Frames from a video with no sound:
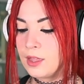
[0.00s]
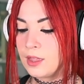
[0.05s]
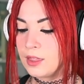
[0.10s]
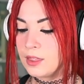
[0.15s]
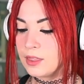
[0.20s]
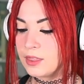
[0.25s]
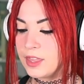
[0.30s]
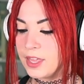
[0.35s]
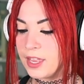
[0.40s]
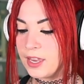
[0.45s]

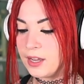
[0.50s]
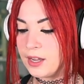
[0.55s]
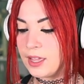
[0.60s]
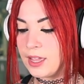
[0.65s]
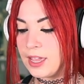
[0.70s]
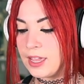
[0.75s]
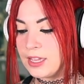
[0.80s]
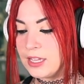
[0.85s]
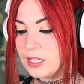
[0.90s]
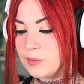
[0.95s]
Then
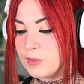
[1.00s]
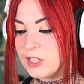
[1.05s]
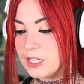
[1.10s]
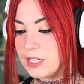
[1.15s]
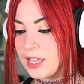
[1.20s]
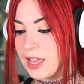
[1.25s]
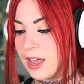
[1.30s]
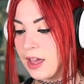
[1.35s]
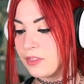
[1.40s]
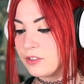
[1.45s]
Haman
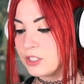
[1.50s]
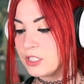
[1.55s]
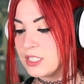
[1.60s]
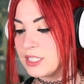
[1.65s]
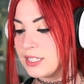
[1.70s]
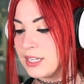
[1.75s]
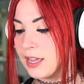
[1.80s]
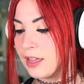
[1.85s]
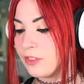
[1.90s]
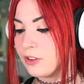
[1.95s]
gathered
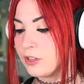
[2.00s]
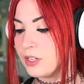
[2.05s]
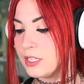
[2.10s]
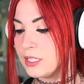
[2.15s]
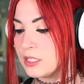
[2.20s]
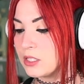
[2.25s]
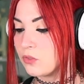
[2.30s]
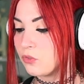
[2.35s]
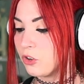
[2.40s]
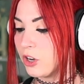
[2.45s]
together
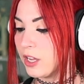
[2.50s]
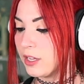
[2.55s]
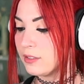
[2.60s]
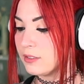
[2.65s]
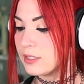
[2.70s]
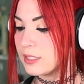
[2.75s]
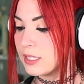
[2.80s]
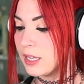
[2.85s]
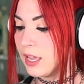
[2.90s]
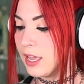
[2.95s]
his
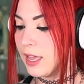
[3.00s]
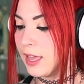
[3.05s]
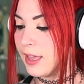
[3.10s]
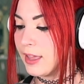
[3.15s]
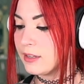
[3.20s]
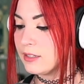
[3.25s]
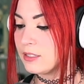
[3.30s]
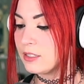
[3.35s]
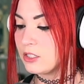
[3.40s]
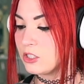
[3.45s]
friends
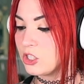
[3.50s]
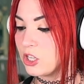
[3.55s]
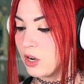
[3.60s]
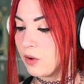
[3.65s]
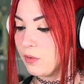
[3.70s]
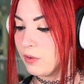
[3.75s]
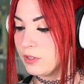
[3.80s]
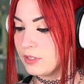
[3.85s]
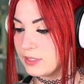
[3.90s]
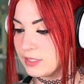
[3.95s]
and
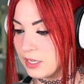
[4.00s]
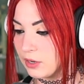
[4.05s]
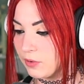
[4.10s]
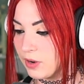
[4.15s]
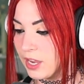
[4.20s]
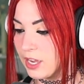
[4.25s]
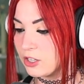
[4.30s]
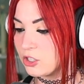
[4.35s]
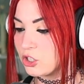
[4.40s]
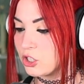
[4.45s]

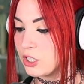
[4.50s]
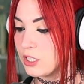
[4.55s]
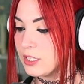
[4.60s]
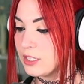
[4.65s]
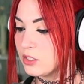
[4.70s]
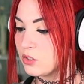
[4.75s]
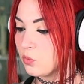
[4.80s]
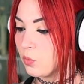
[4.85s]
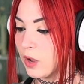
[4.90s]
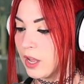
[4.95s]
Zeresh
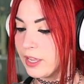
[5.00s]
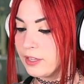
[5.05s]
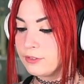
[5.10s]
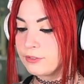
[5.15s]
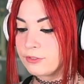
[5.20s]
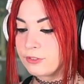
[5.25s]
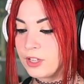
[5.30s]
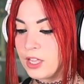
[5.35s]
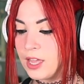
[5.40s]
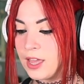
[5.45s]
his wife,
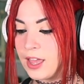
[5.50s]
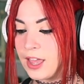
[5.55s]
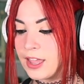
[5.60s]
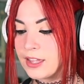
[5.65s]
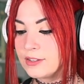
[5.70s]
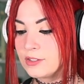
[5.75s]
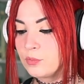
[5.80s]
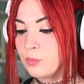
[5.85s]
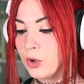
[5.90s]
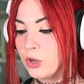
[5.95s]

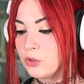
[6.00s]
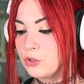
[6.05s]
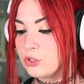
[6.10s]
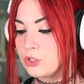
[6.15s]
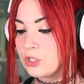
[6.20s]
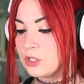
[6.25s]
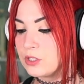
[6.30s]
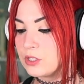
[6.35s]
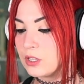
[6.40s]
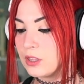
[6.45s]
and
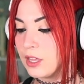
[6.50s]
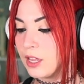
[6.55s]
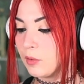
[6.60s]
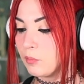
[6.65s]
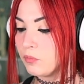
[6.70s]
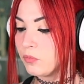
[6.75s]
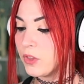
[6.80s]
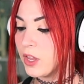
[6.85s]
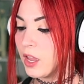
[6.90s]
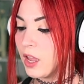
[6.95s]
boasted to
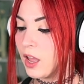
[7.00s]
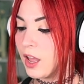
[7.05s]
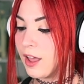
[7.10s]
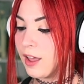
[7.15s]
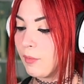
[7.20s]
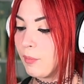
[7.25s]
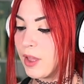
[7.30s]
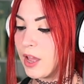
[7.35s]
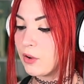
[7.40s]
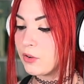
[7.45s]
them
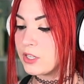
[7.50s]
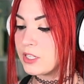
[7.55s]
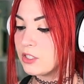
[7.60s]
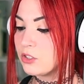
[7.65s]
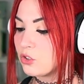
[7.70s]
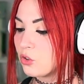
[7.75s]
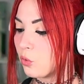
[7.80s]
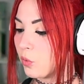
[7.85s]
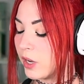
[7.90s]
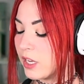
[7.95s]
about his
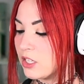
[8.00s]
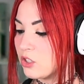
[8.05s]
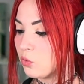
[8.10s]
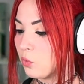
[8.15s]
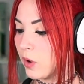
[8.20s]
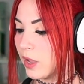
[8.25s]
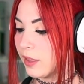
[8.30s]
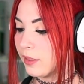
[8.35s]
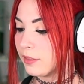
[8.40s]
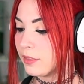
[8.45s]
great
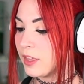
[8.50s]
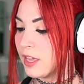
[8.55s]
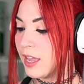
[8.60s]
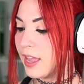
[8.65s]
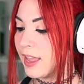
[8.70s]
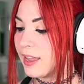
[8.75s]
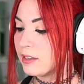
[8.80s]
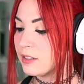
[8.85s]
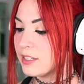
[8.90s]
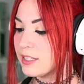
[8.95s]
wealth
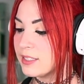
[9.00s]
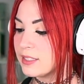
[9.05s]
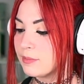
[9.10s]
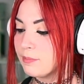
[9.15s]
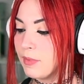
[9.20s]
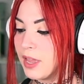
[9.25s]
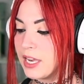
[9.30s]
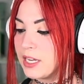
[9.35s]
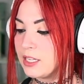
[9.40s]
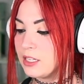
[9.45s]
and his
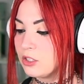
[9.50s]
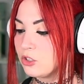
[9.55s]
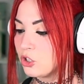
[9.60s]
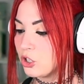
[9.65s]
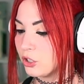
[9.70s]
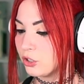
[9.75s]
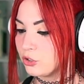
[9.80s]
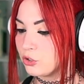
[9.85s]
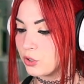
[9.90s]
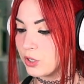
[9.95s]
many
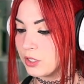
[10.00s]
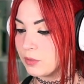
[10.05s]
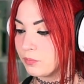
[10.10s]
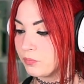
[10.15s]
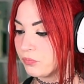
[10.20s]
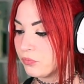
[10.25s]
children.